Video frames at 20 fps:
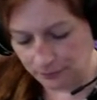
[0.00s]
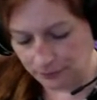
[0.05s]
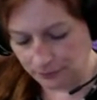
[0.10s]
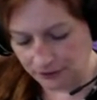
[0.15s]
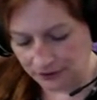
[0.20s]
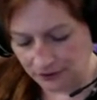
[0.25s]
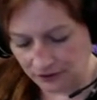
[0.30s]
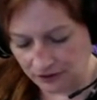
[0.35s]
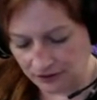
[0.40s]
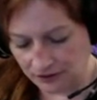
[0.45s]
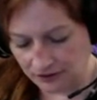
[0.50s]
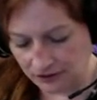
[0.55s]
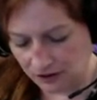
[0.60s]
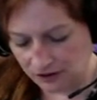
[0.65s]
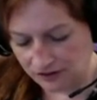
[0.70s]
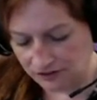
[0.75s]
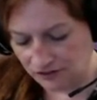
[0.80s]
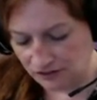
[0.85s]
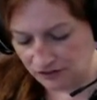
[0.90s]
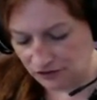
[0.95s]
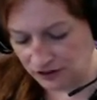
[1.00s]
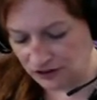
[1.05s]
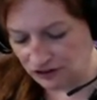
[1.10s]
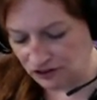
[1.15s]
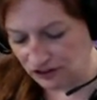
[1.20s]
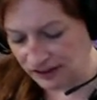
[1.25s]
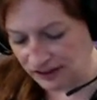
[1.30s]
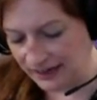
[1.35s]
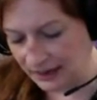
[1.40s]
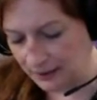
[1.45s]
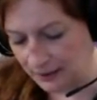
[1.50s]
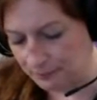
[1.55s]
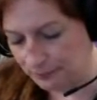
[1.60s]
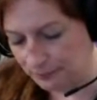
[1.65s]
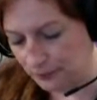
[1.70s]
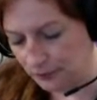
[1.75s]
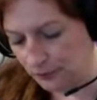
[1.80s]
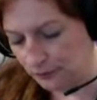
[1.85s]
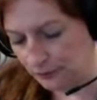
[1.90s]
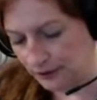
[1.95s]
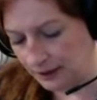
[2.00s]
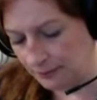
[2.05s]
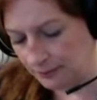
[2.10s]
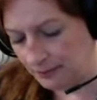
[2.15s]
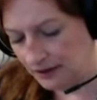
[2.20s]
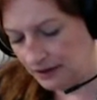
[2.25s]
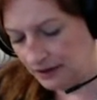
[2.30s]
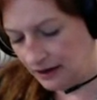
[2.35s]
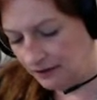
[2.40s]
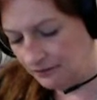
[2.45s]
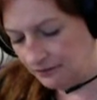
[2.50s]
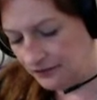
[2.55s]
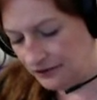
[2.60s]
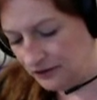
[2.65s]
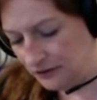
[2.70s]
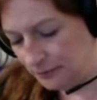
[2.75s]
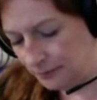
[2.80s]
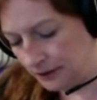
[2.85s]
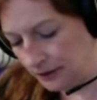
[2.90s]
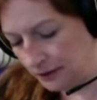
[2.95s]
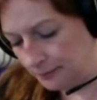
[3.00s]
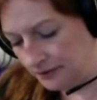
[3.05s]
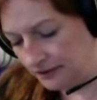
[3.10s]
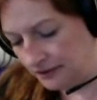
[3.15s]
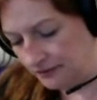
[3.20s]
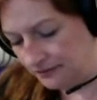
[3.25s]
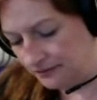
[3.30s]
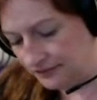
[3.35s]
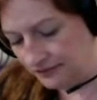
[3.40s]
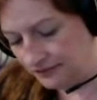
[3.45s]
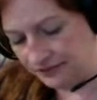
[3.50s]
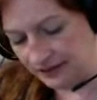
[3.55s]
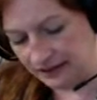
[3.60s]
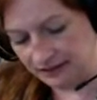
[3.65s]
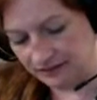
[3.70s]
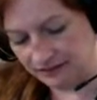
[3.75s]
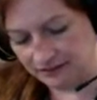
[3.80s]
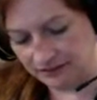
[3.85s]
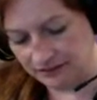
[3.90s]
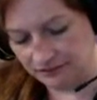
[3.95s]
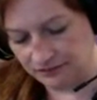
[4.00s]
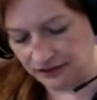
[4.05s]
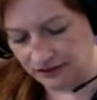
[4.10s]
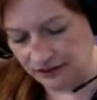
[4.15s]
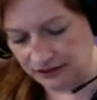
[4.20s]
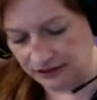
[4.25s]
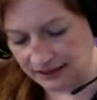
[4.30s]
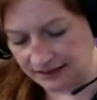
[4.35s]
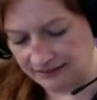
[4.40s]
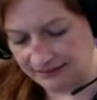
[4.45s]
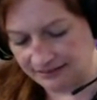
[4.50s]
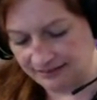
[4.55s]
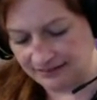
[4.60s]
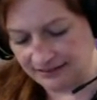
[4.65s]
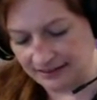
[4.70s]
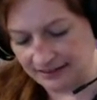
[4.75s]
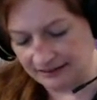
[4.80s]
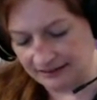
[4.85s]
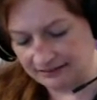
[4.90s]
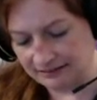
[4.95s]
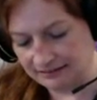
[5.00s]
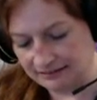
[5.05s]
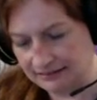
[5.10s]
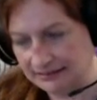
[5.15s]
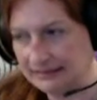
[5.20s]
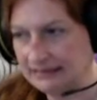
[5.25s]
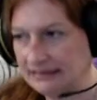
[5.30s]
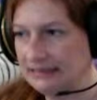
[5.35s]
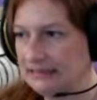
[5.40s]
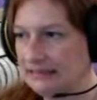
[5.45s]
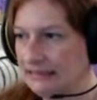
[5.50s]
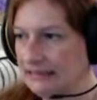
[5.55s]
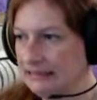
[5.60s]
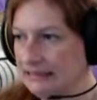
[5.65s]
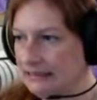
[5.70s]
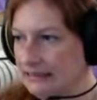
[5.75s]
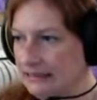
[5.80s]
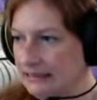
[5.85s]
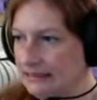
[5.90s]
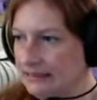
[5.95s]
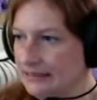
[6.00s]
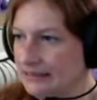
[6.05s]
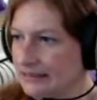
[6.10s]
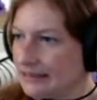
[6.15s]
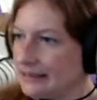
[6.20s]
on the concentration camp program of the Department of Defense of the United States. Yeesh.